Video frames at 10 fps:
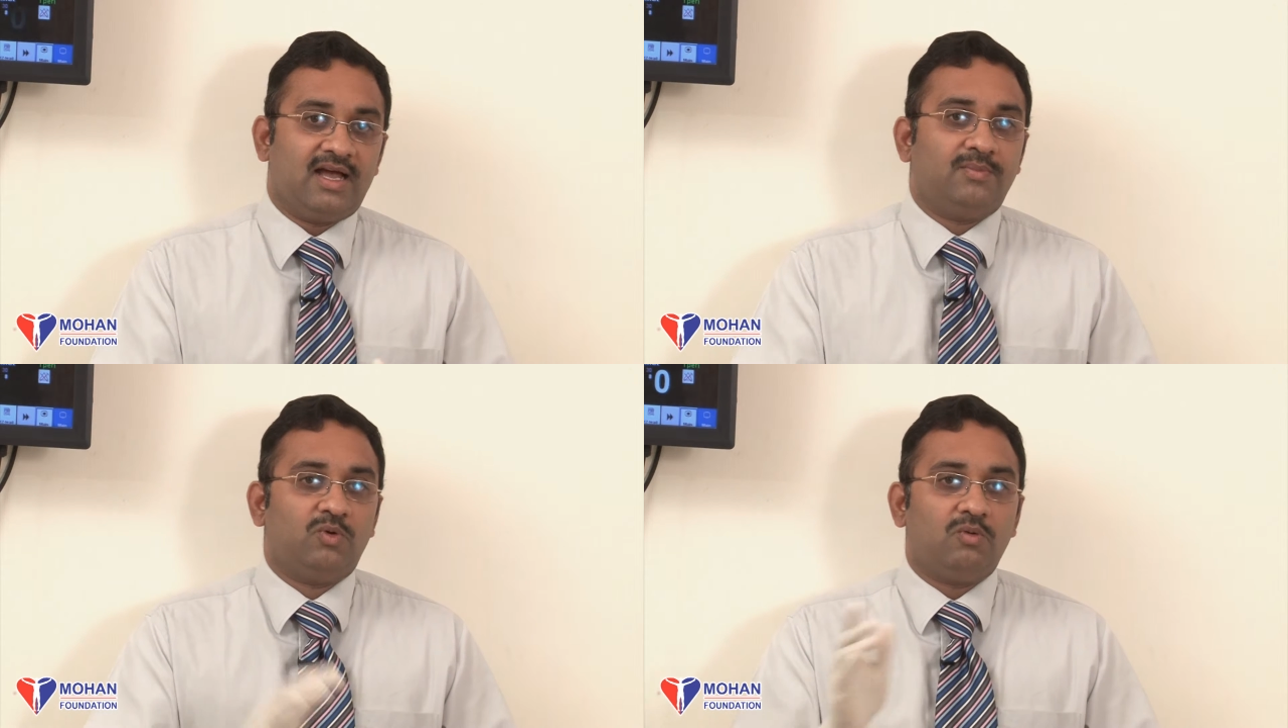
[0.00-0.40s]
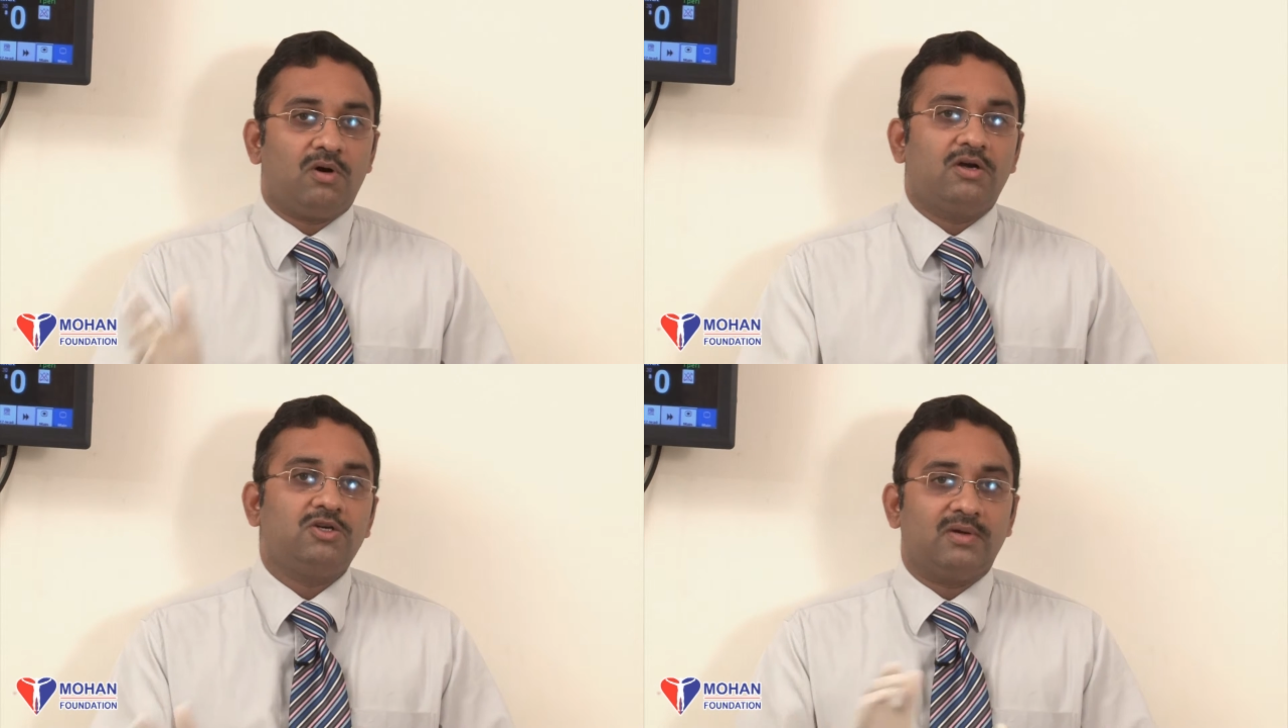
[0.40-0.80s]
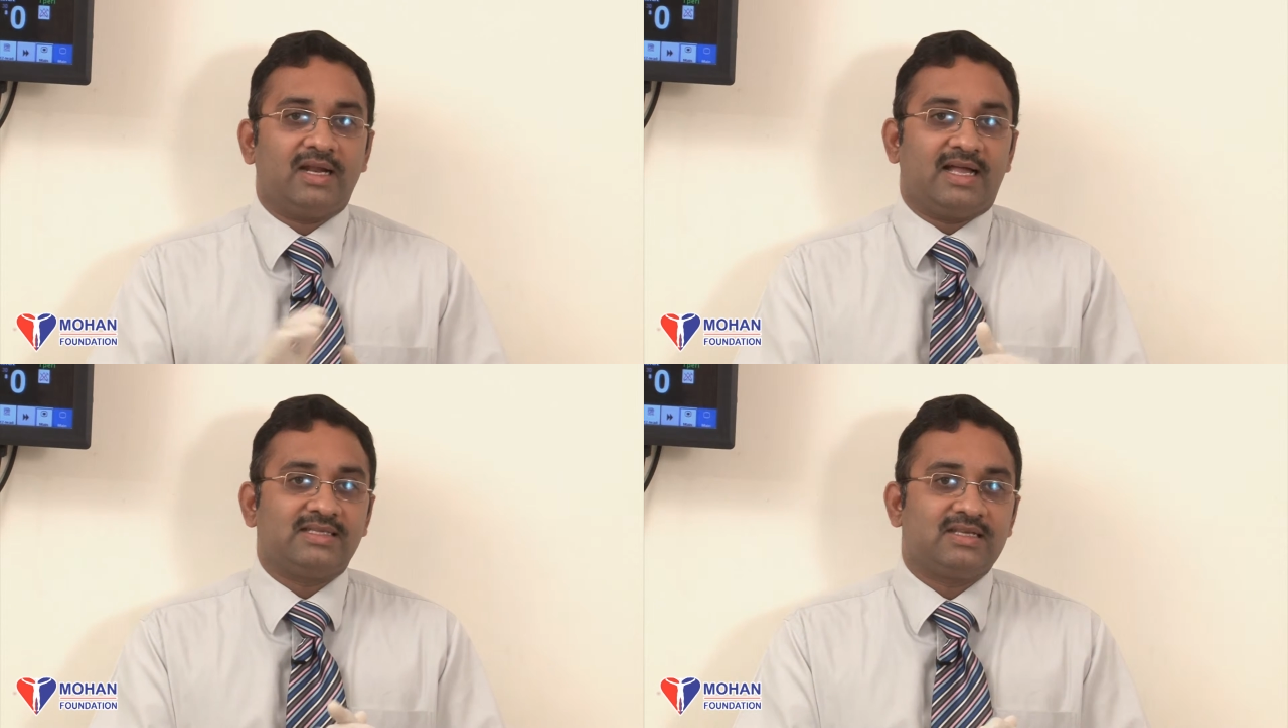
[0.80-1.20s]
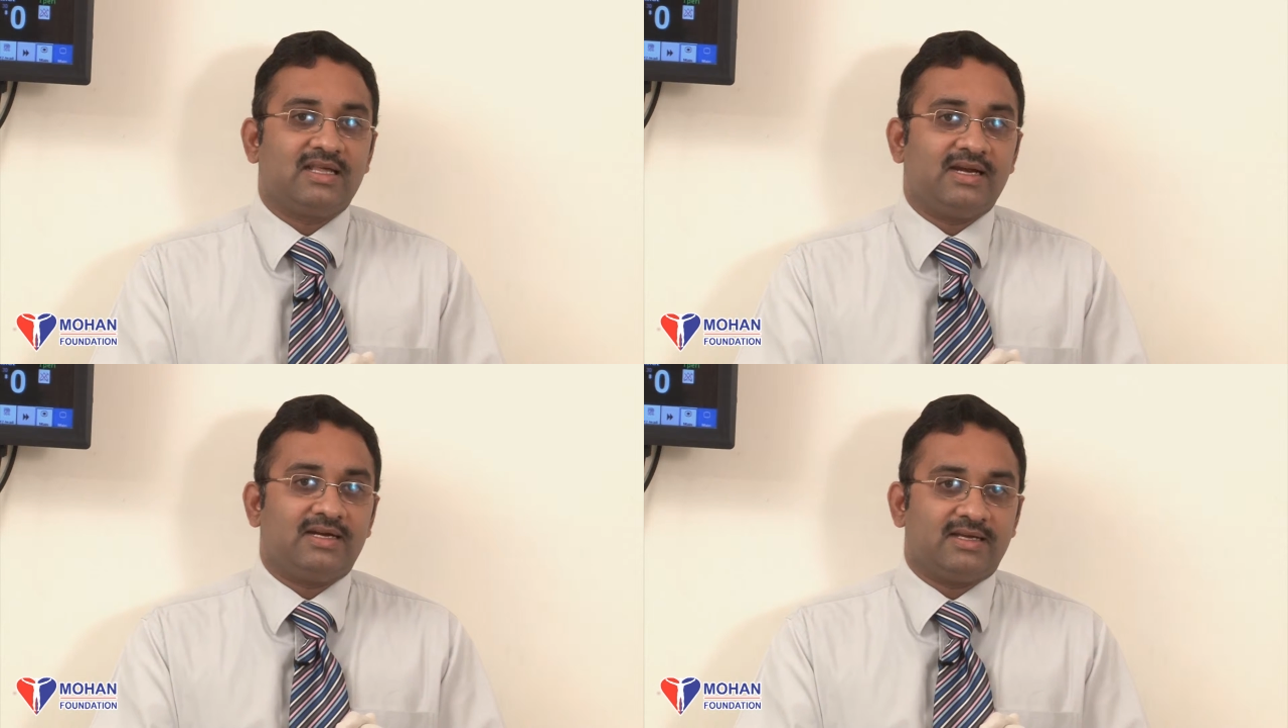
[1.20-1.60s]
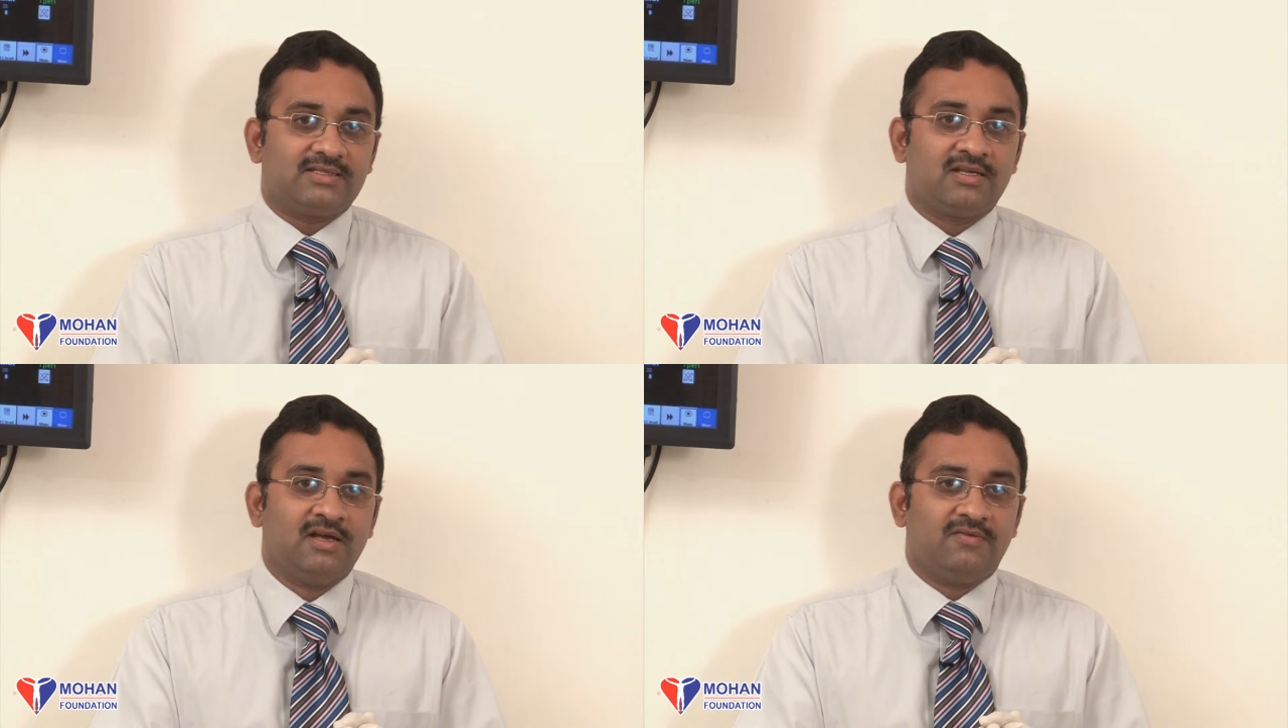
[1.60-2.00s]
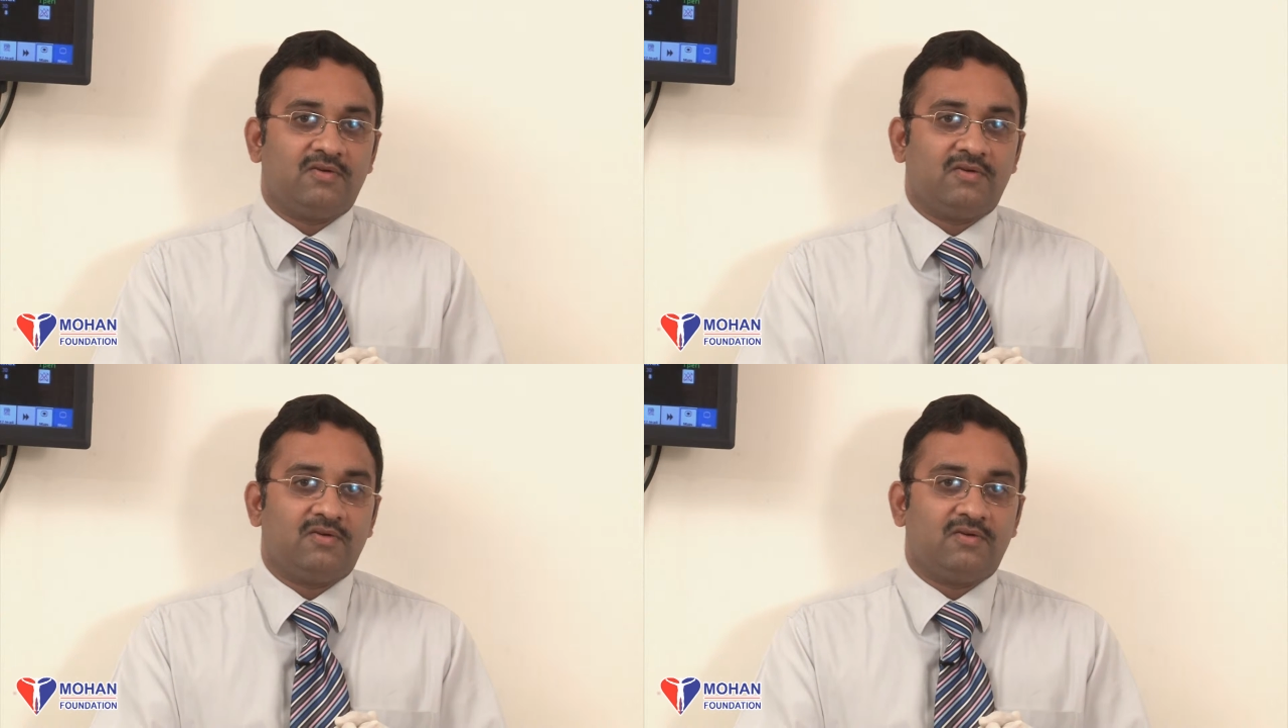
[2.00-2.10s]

and move on to an ancillary test